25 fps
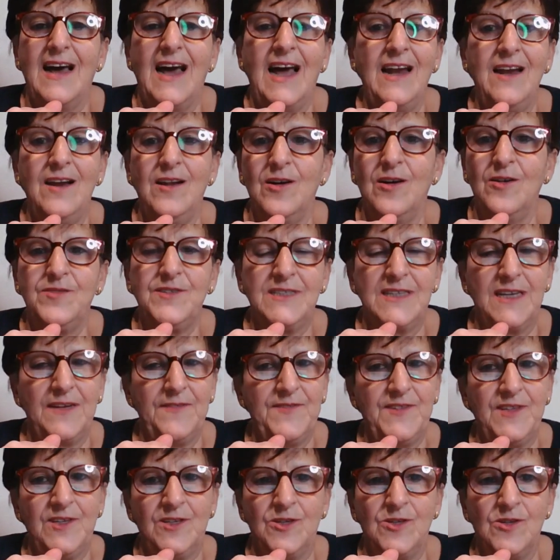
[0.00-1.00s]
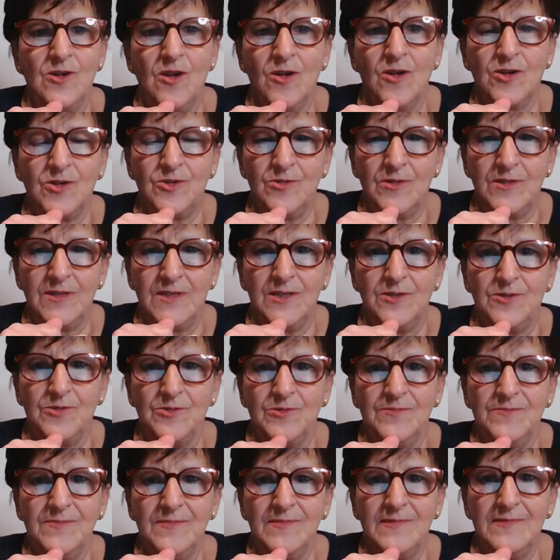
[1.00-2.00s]
I love Safety Energy Lock
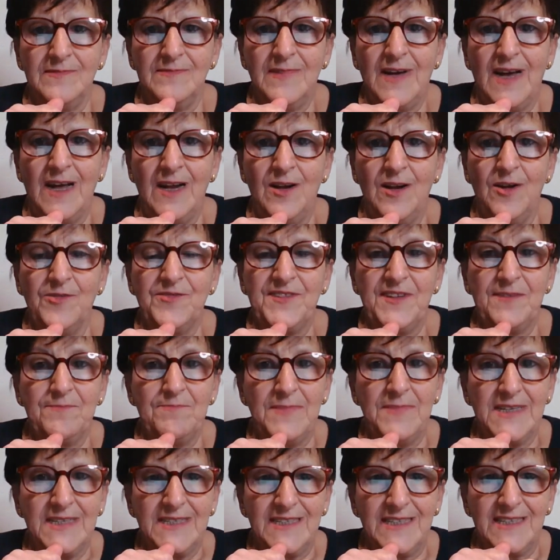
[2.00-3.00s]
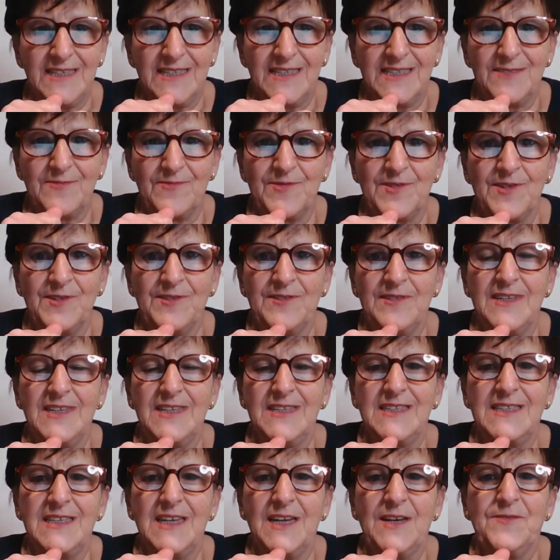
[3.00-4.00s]
22. I love the message from
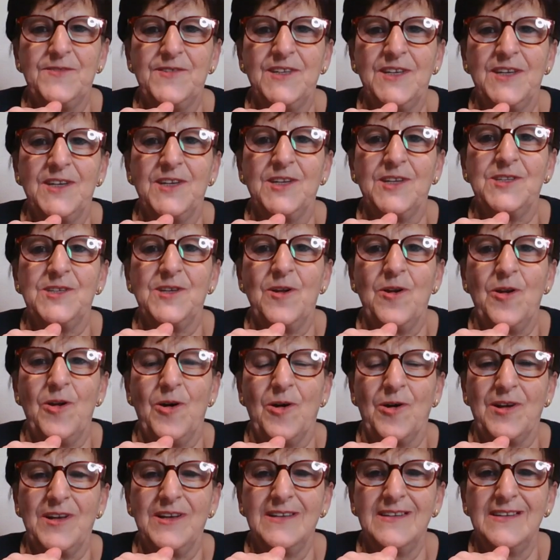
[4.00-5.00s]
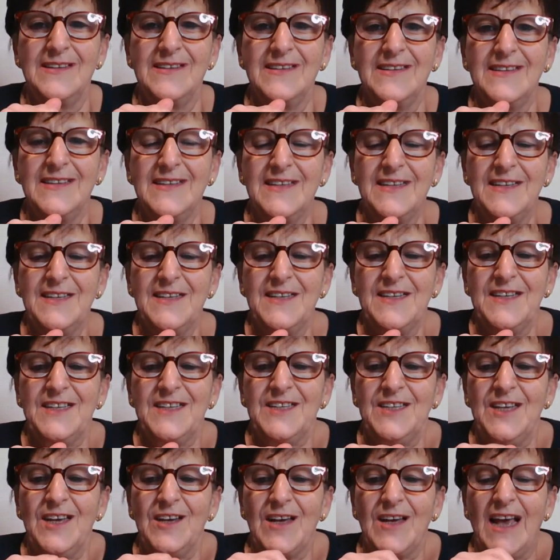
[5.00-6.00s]
this Safety Energy Lock.
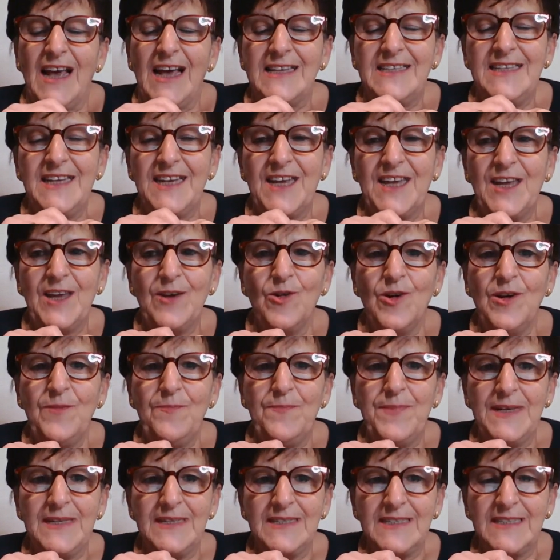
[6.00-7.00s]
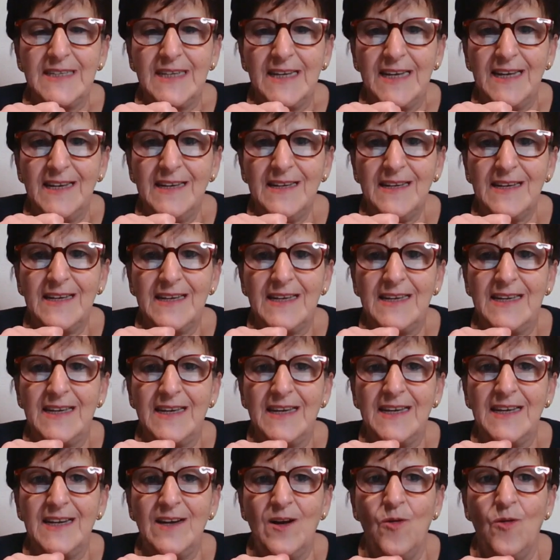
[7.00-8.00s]
Así que hoy pensé
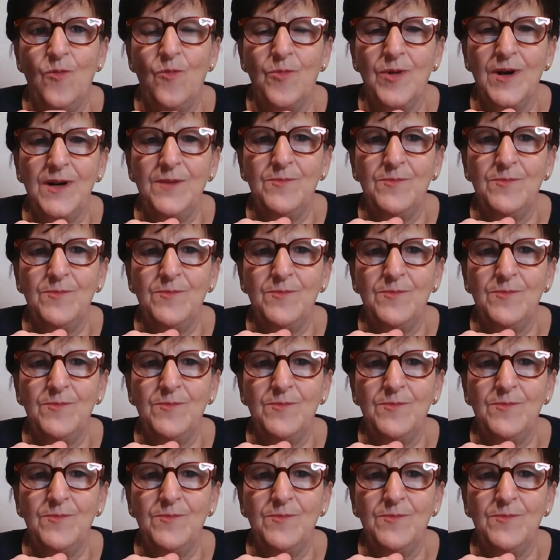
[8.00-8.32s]
que era un